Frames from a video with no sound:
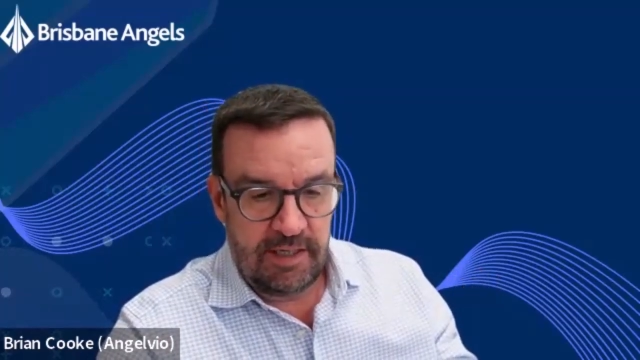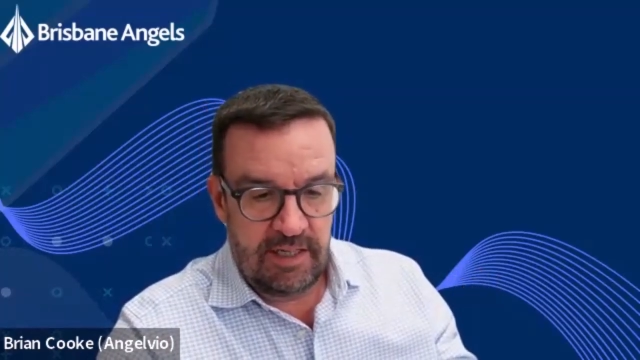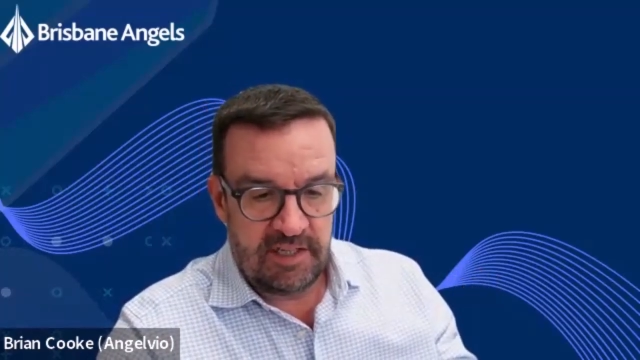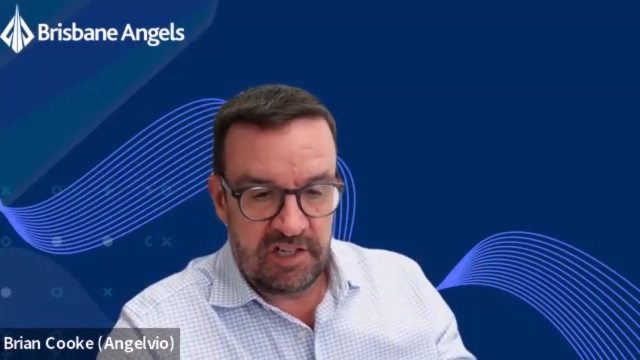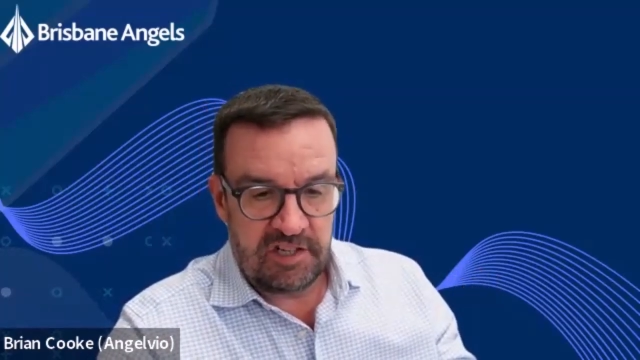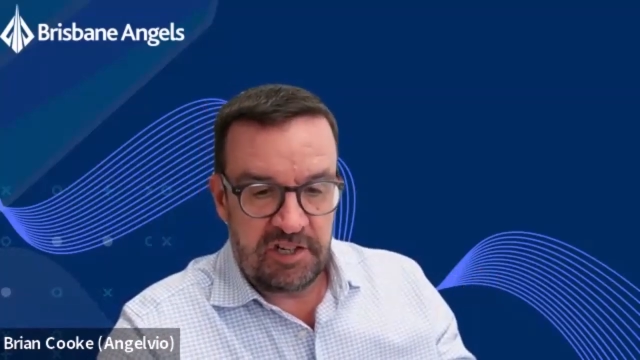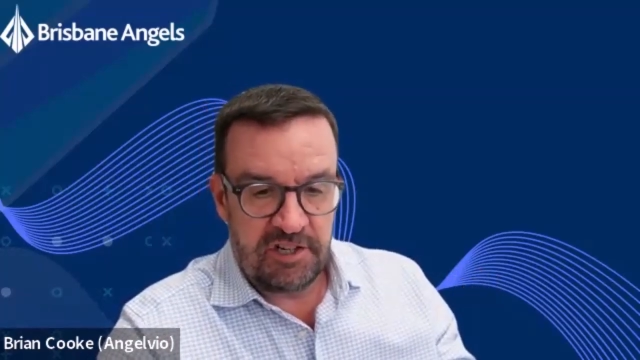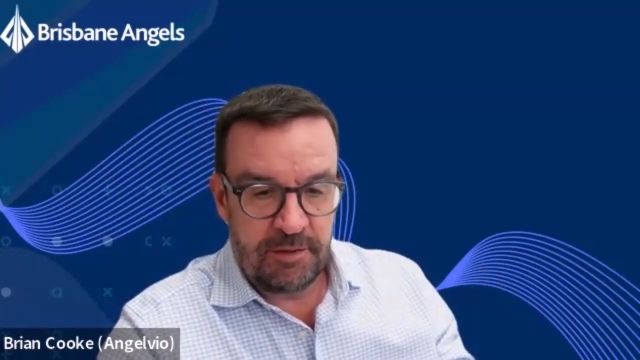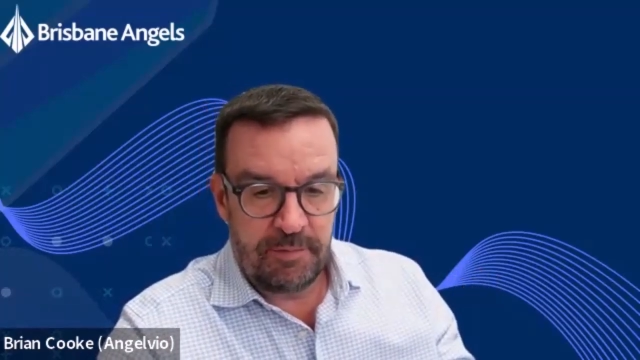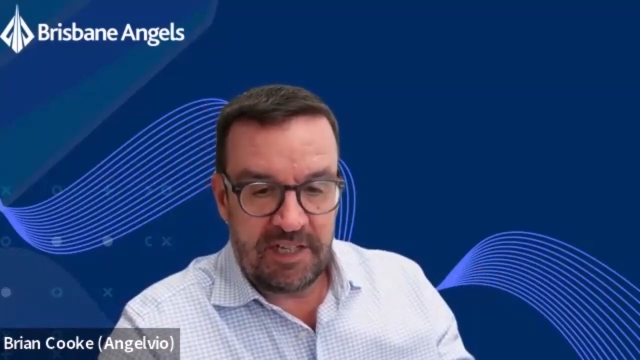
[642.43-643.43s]

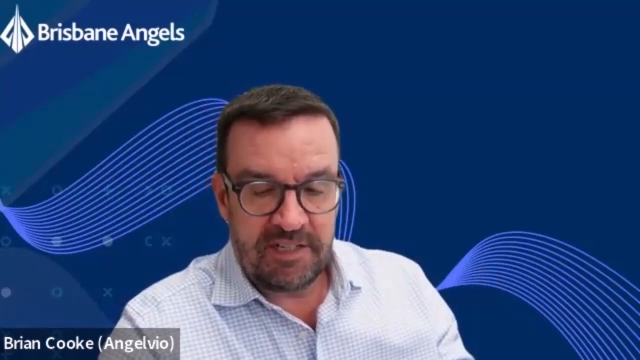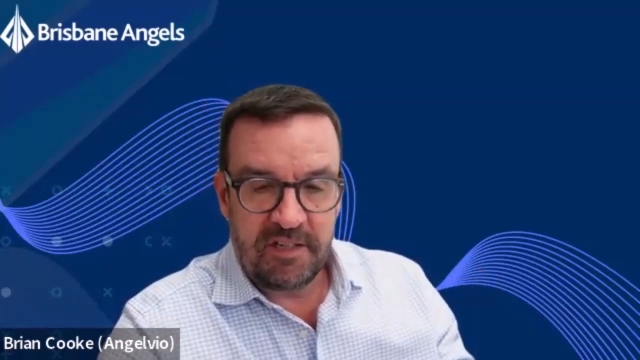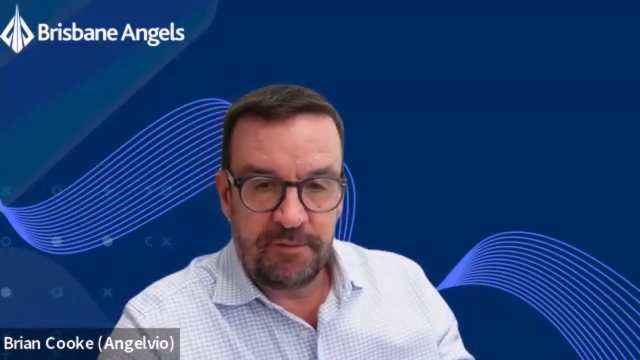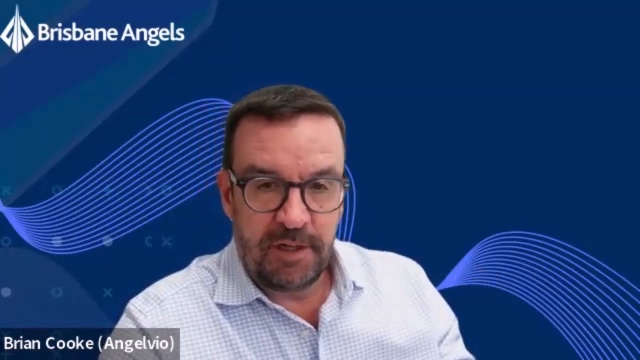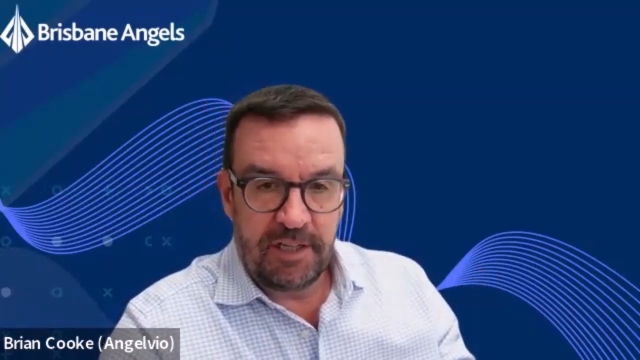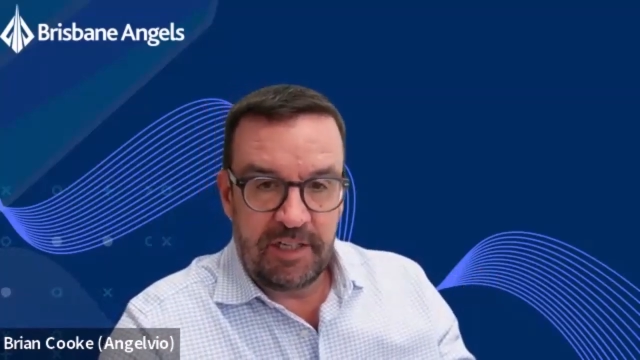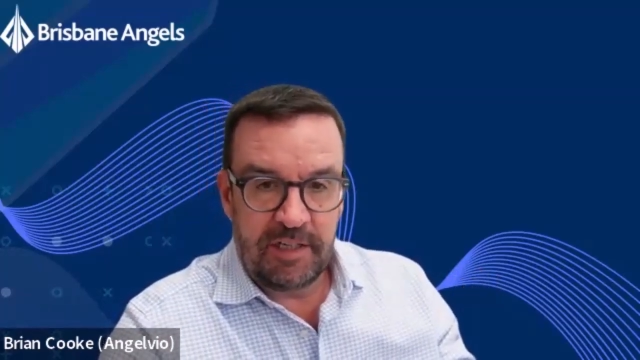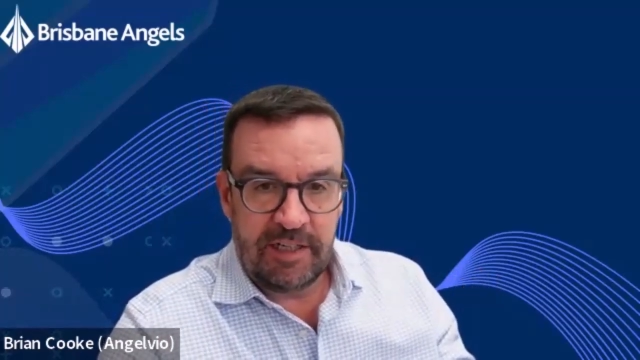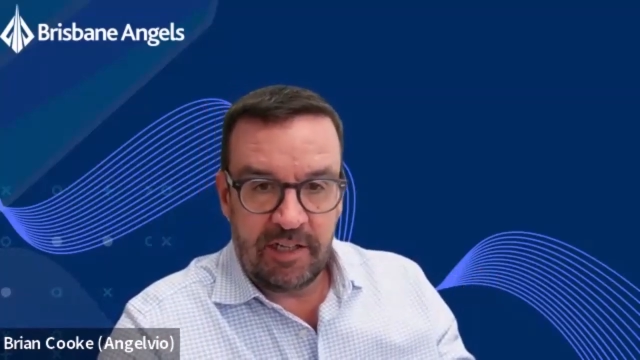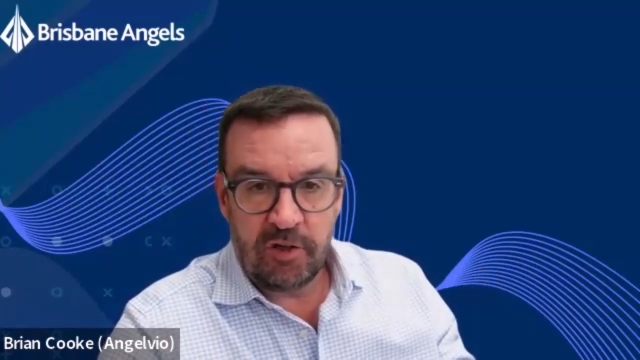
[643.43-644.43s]
term that's defined in
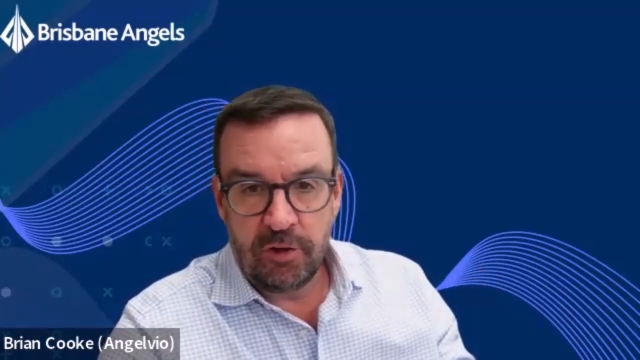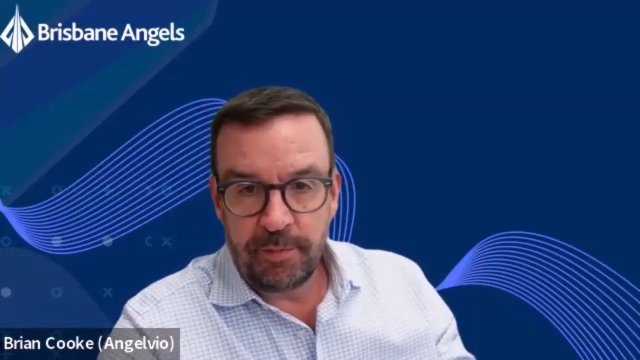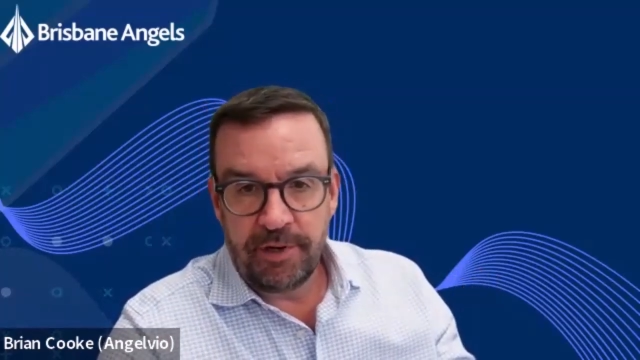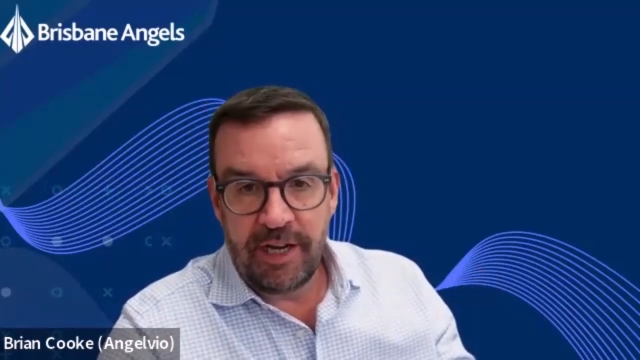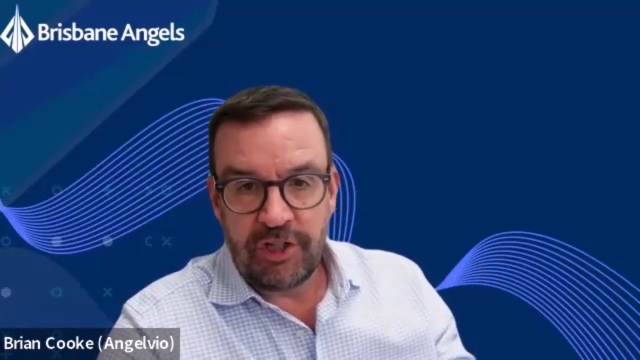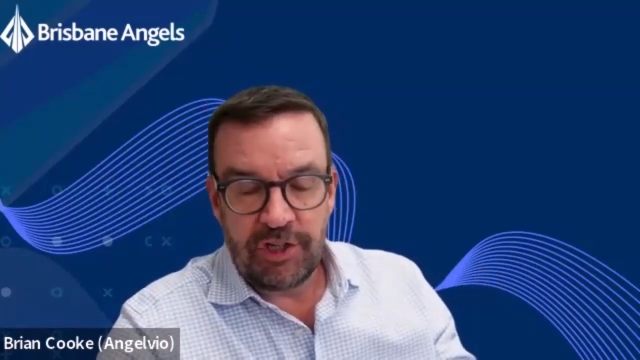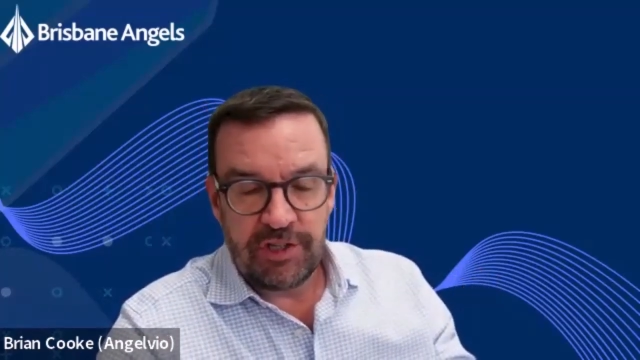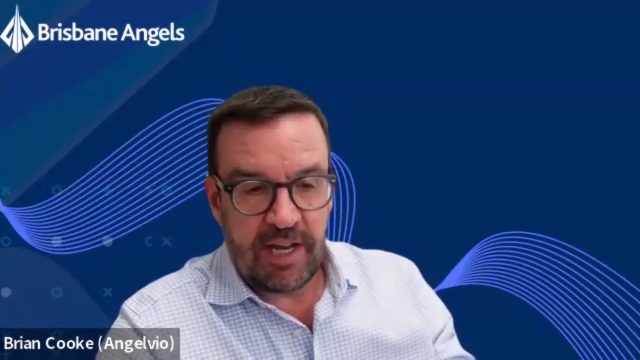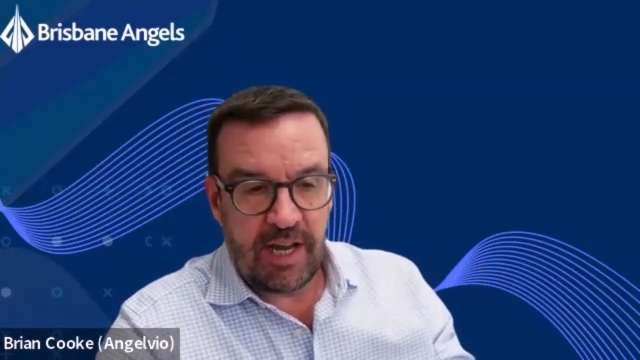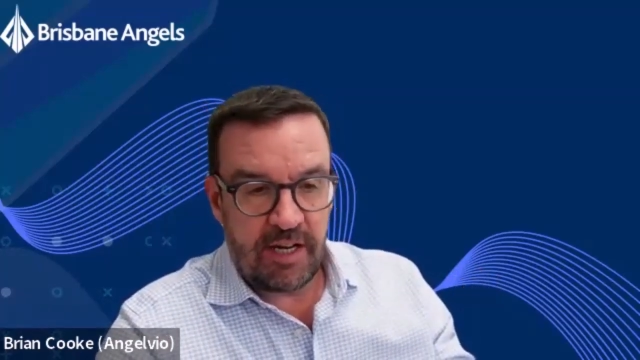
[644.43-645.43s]
the Corporations
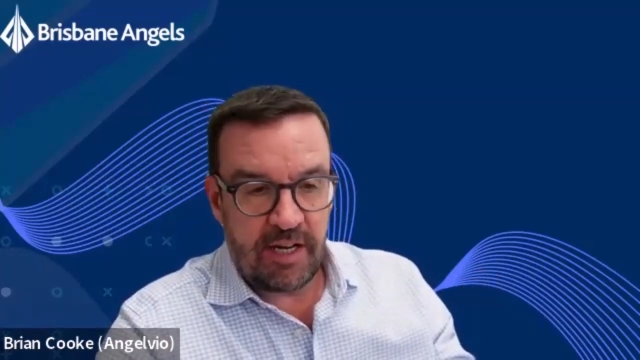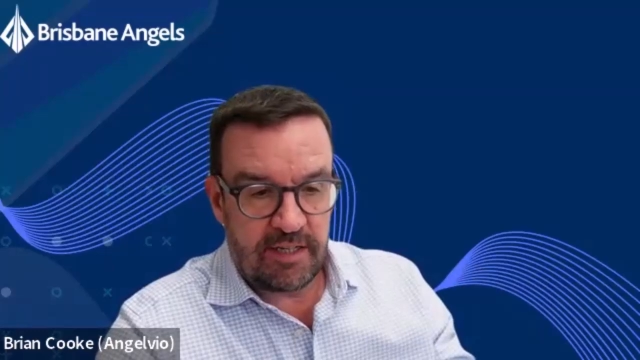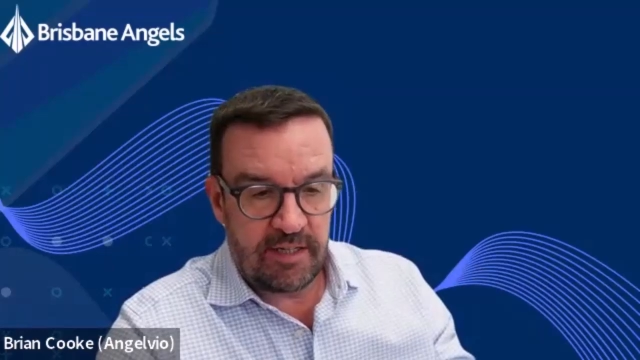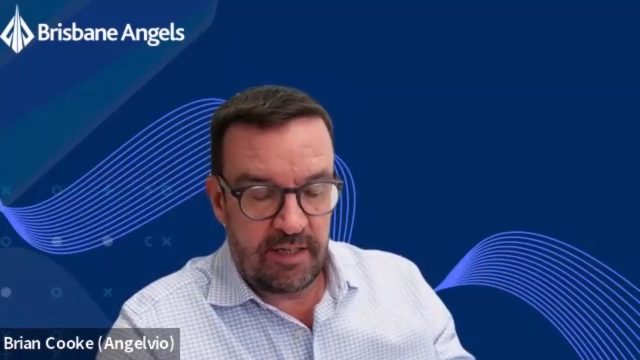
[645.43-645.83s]
Act,